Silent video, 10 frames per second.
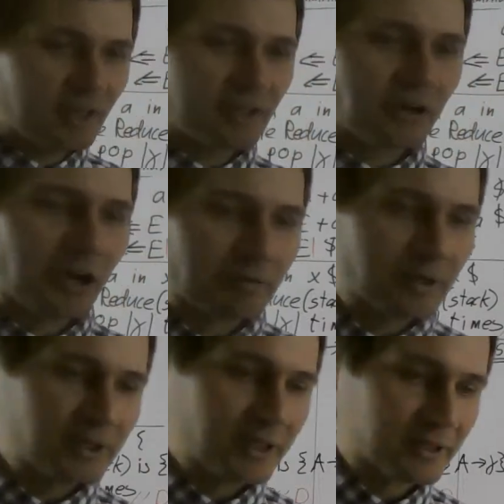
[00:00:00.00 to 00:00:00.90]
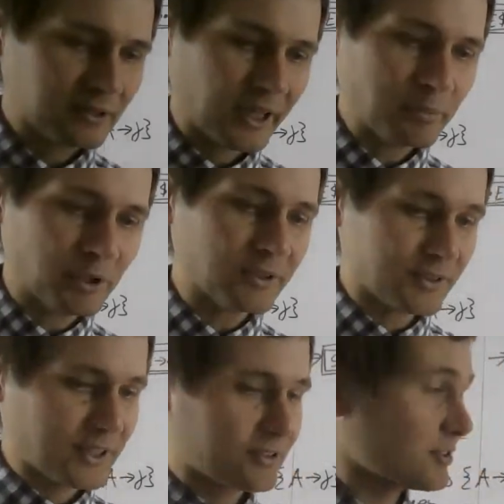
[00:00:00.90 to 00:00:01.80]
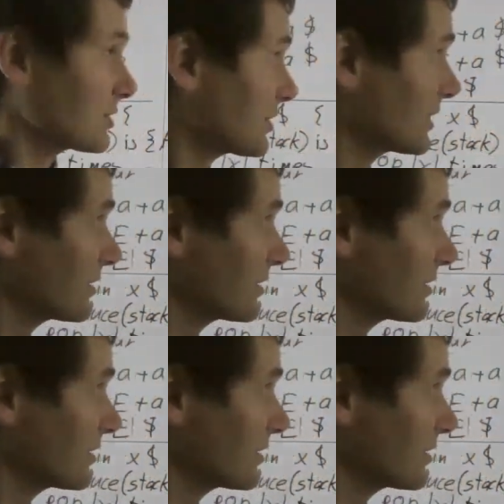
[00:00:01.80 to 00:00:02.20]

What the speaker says: not really the labels. It's just that